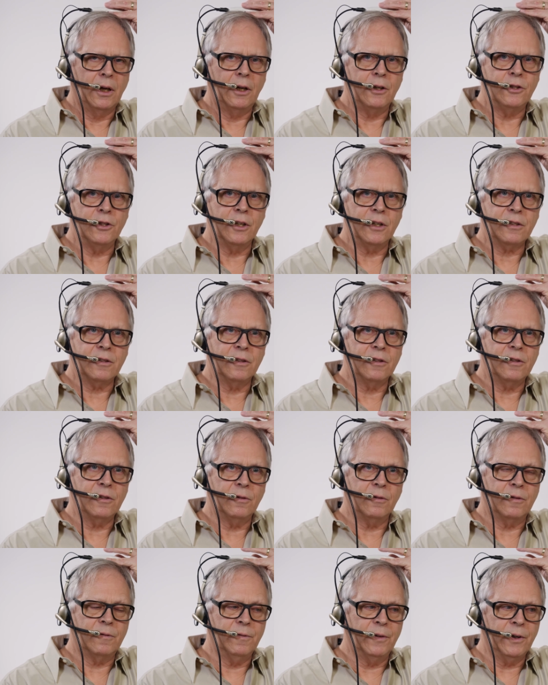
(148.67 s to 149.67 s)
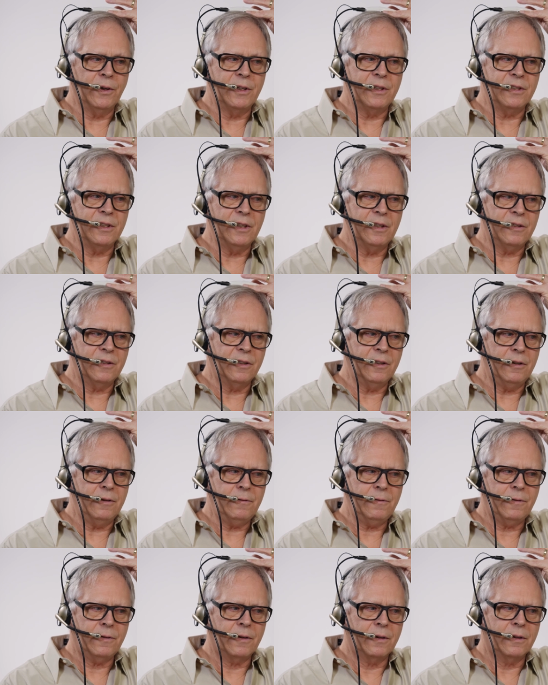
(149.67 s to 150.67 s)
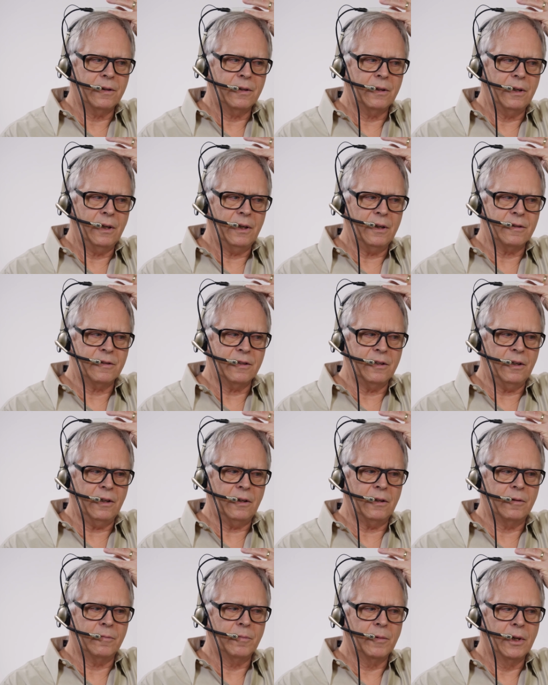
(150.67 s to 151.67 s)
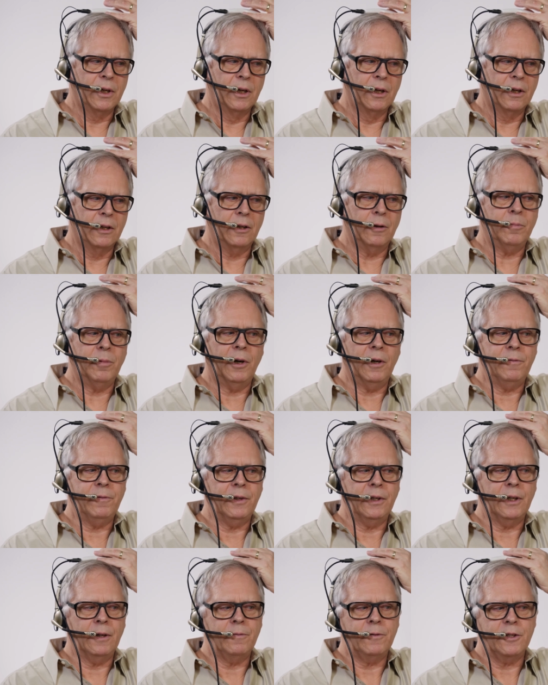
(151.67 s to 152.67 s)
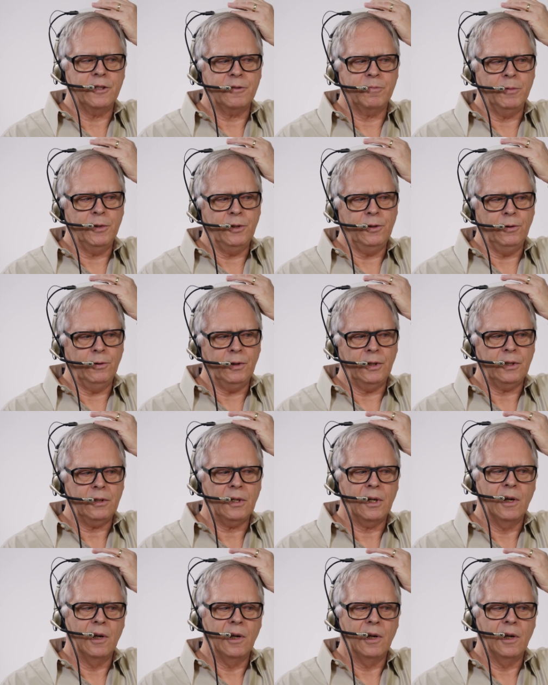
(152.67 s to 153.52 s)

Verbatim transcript: adjust it so it's very sensitive as the, the puffing I've just been doing.